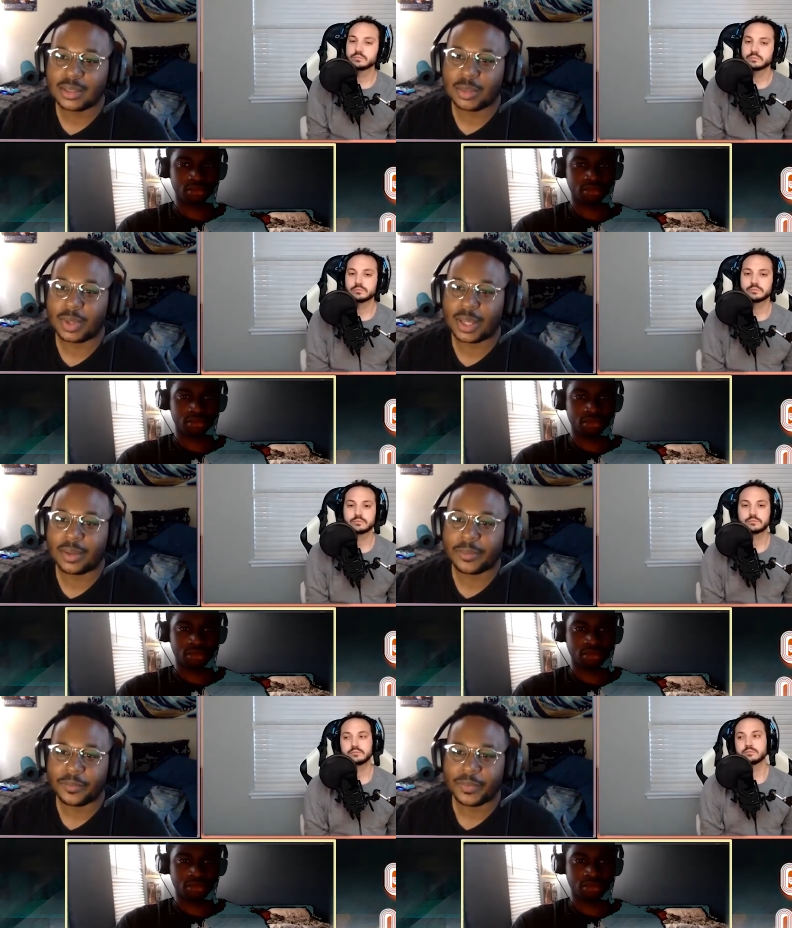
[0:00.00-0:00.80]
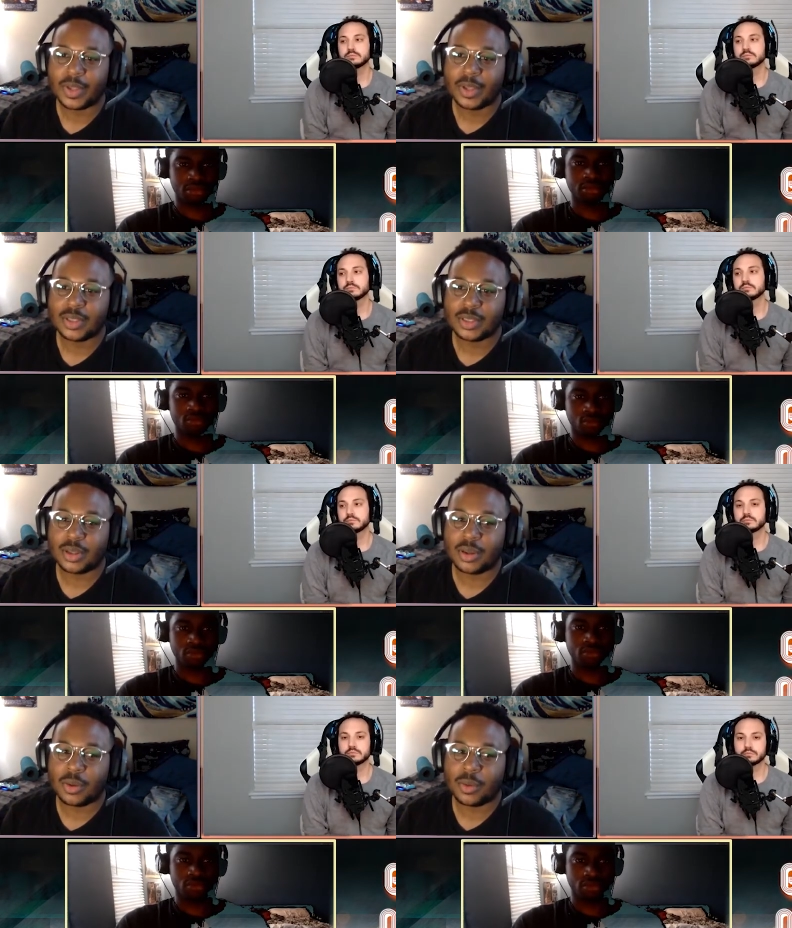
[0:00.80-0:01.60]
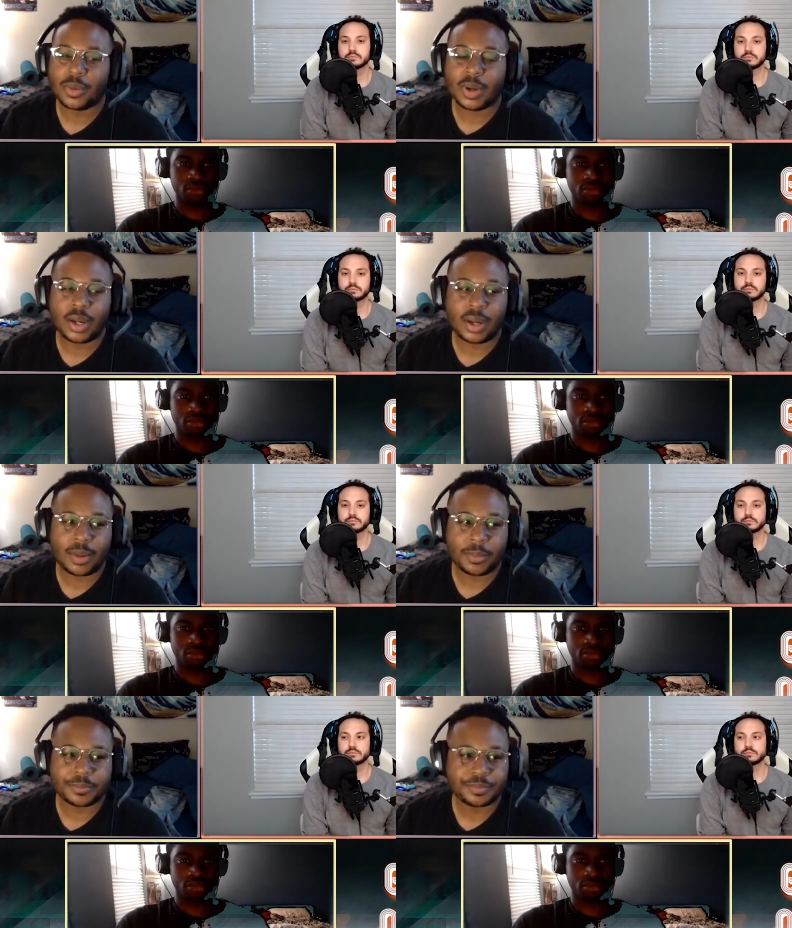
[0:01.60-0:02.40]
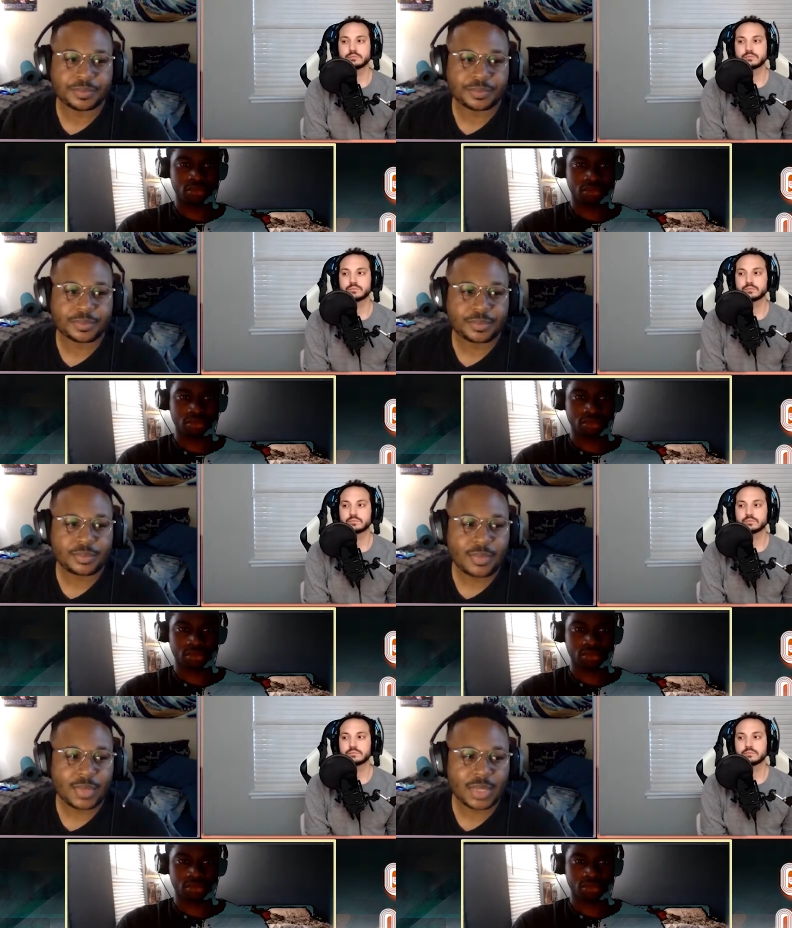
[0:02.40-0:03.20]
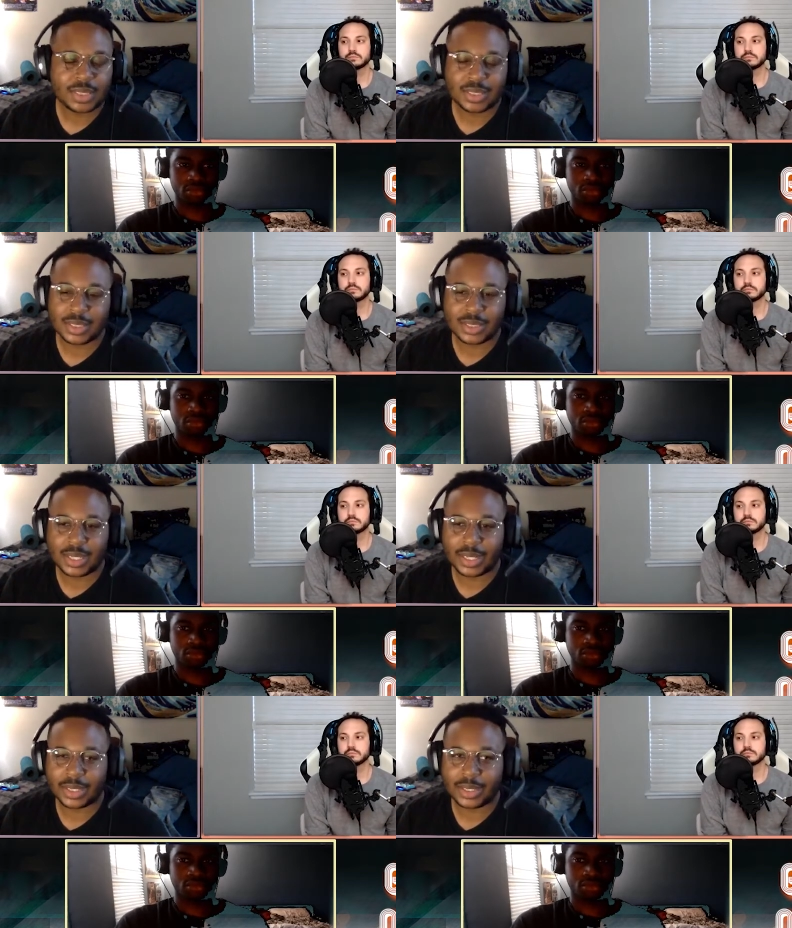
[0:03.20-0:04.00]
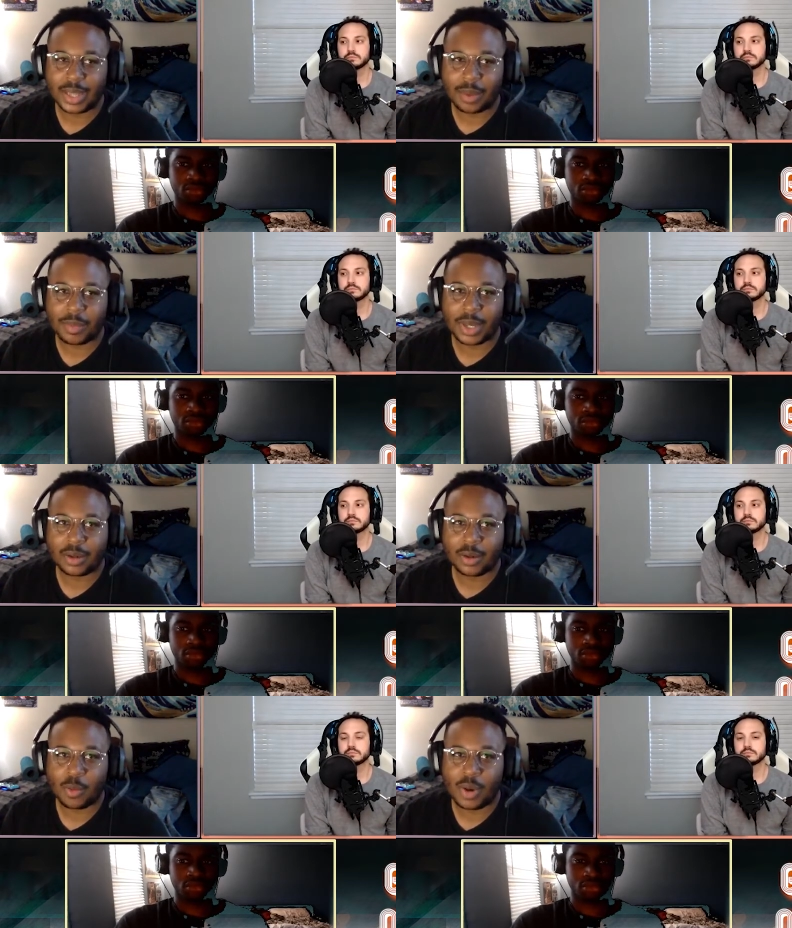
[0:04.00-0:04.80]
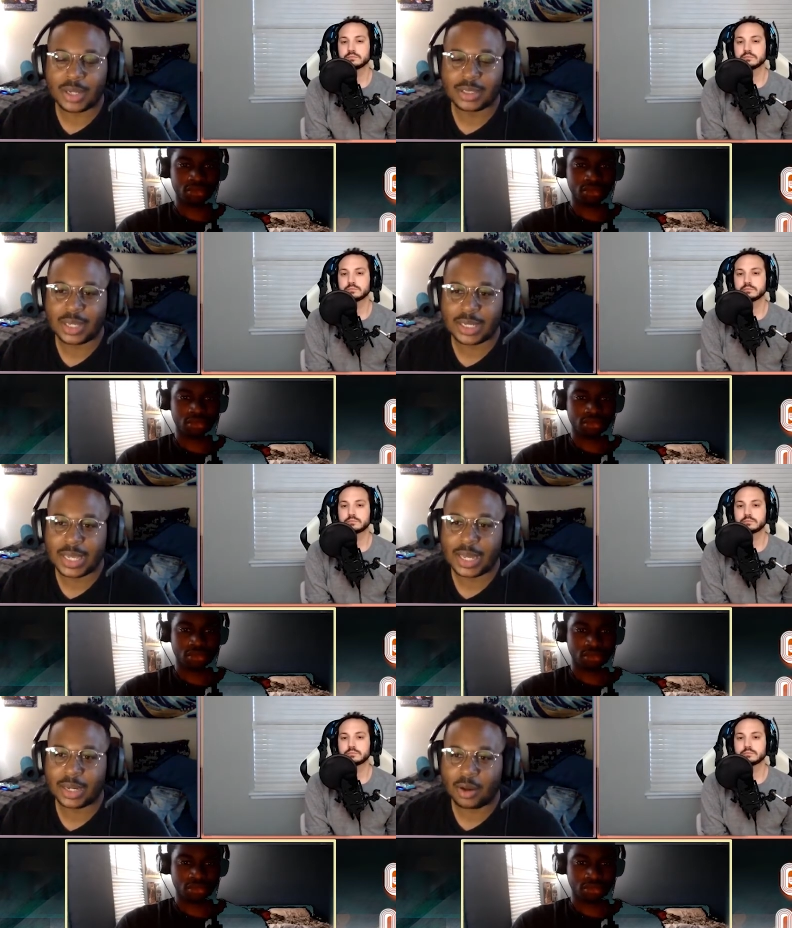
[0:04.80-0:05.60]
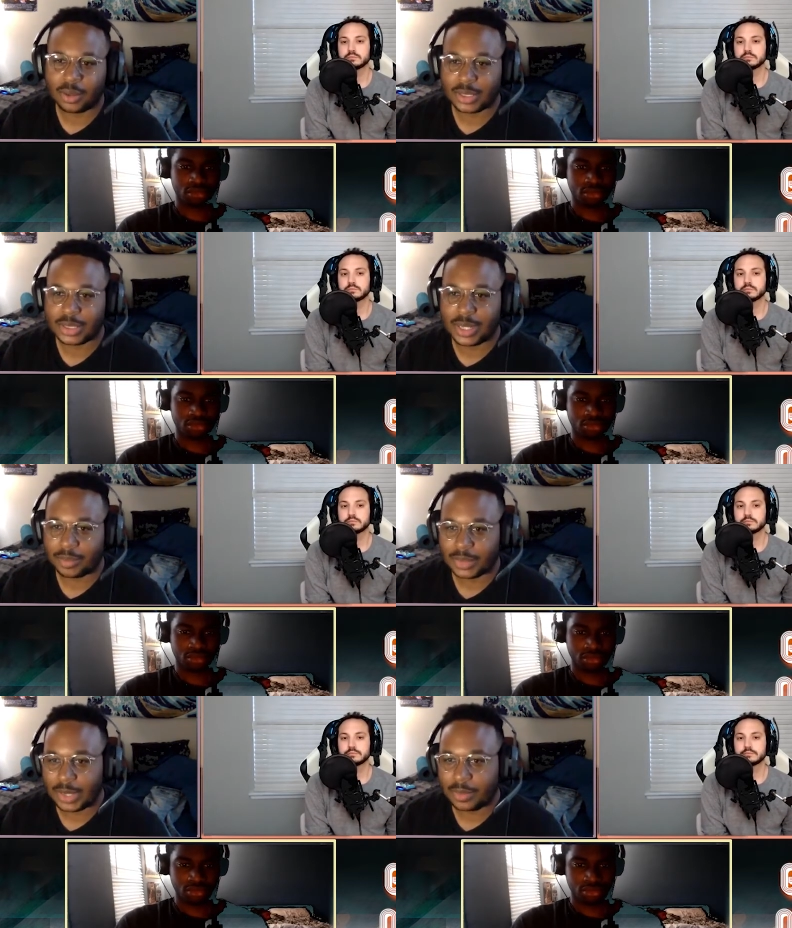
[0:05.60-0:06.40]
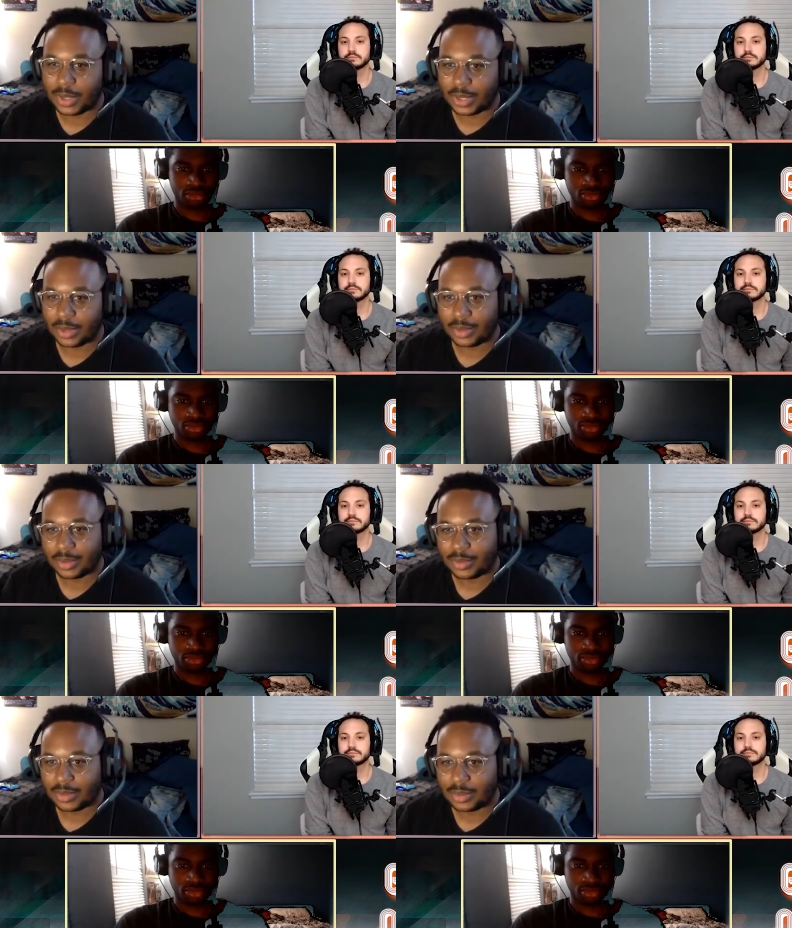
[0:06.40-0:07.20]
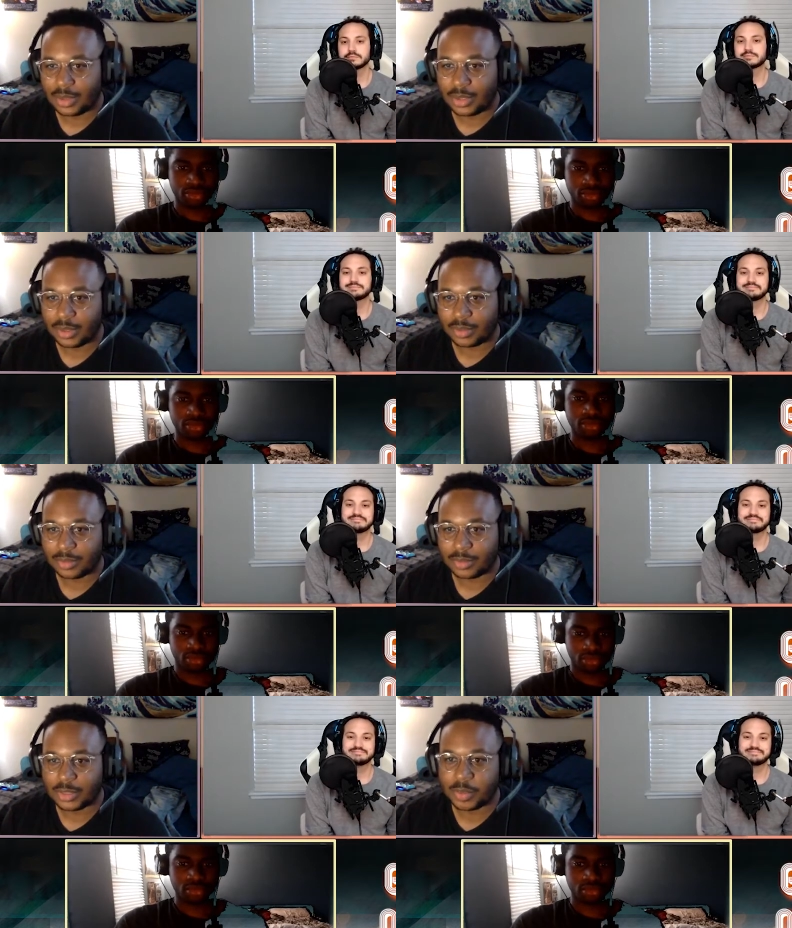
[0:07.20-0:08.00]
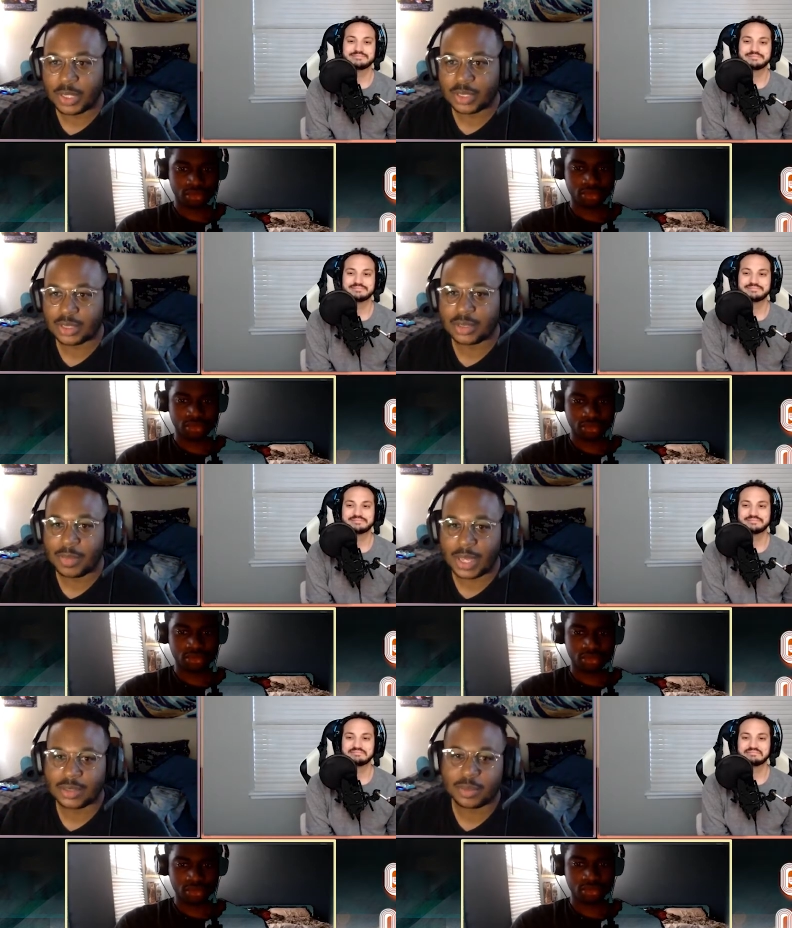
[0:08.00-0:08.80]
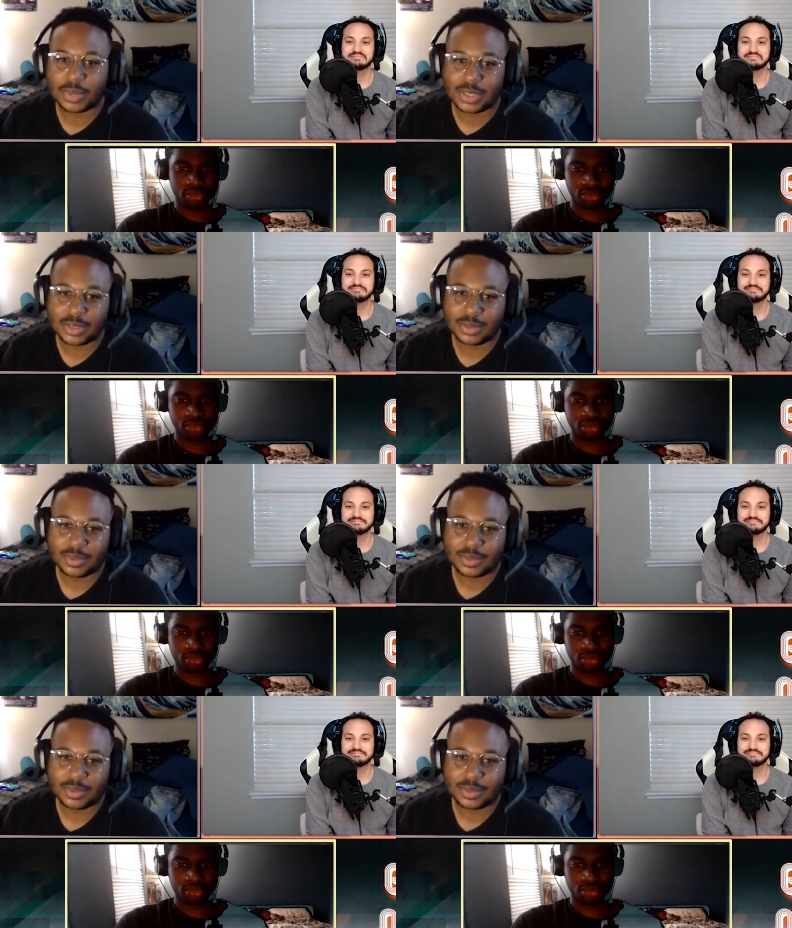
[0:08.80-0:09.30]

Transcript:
Speaker 1: to play. So um, it's it's like I'm not gonna watch Titanic all the time, type thing, you know, just because it's a masterpiece